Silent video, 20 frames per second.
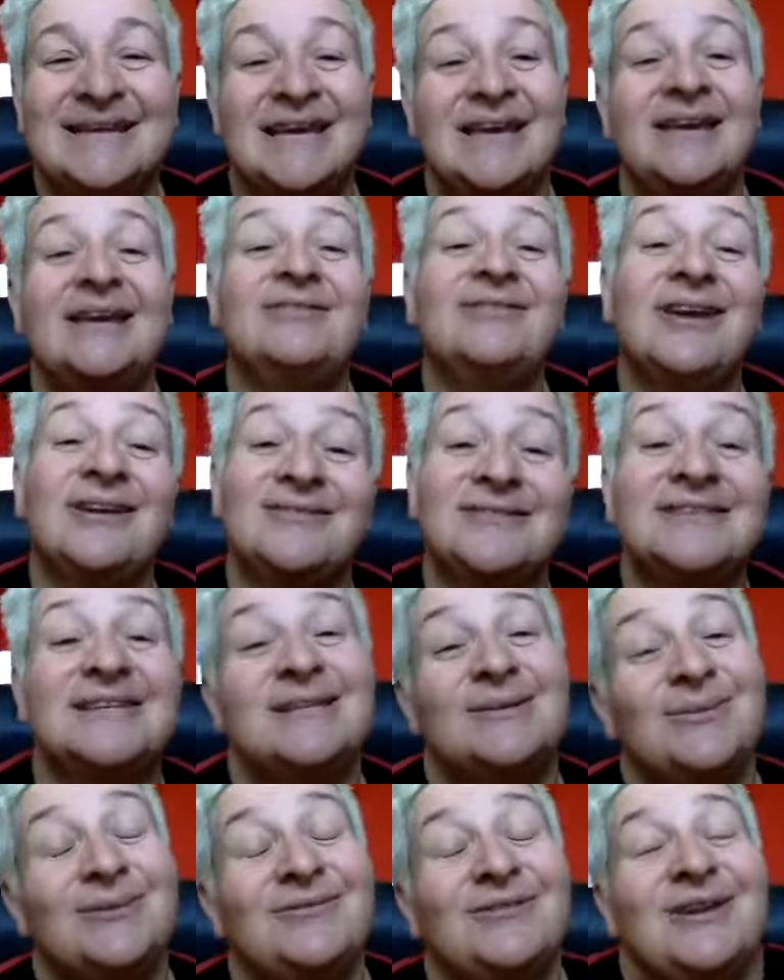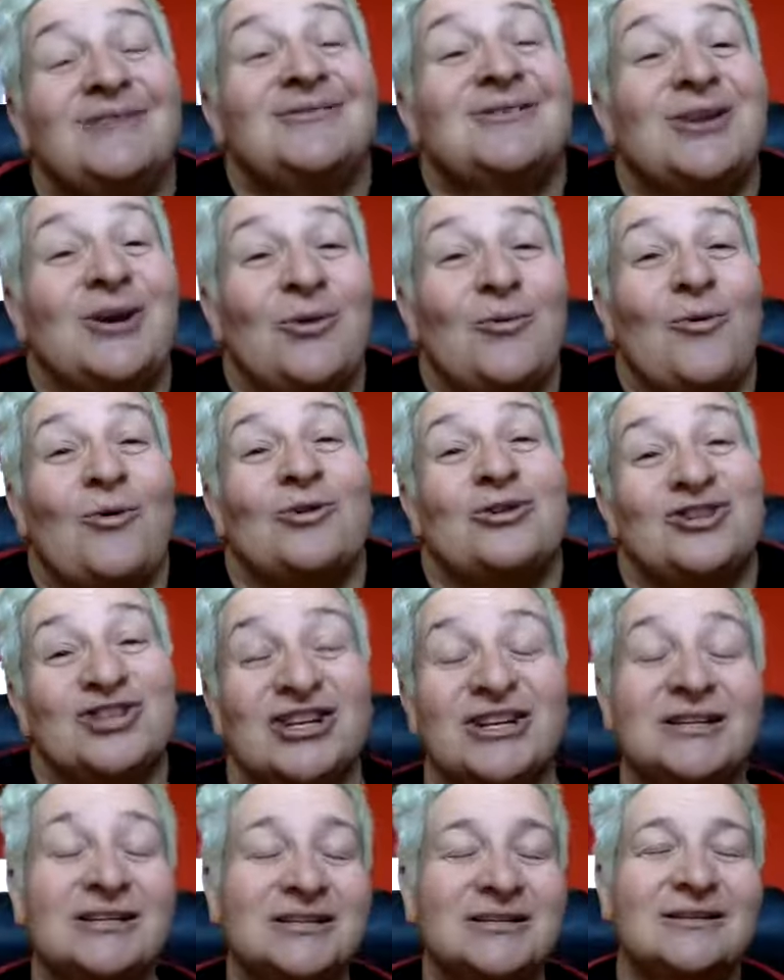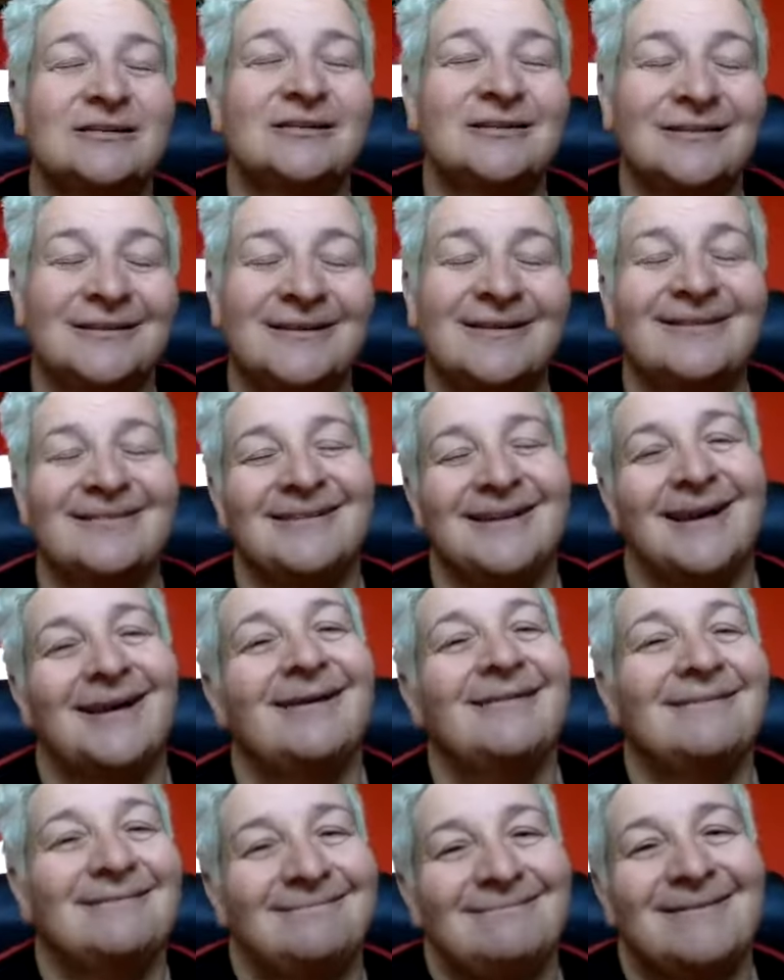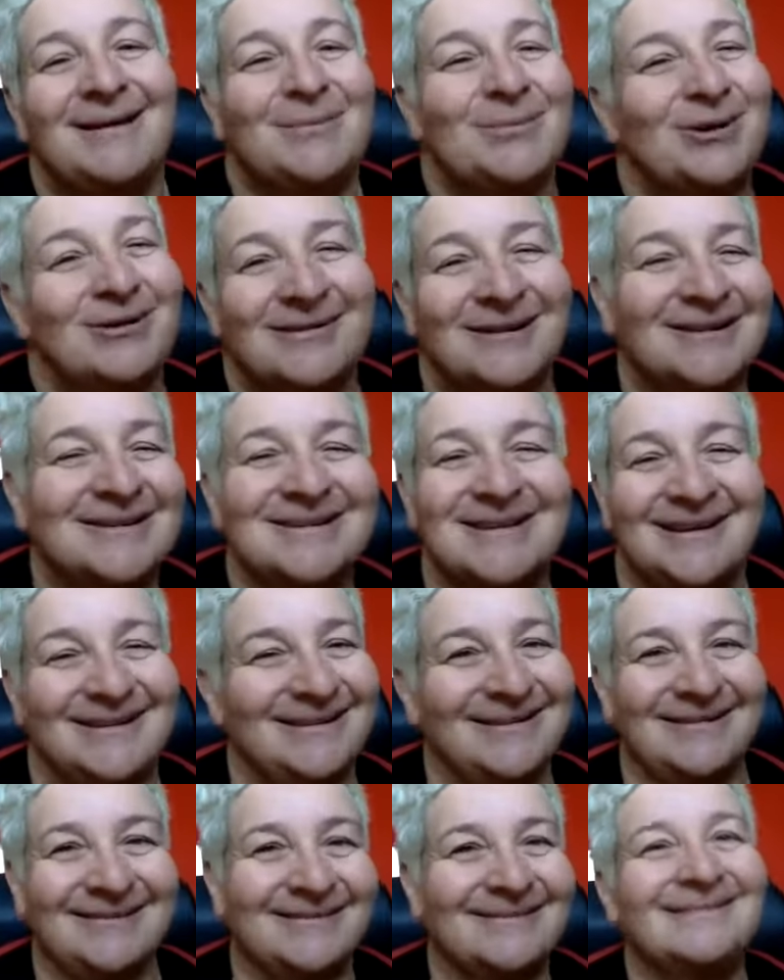If you haven't seen the movie, you have to go watch it. Now I'm not going to tell you.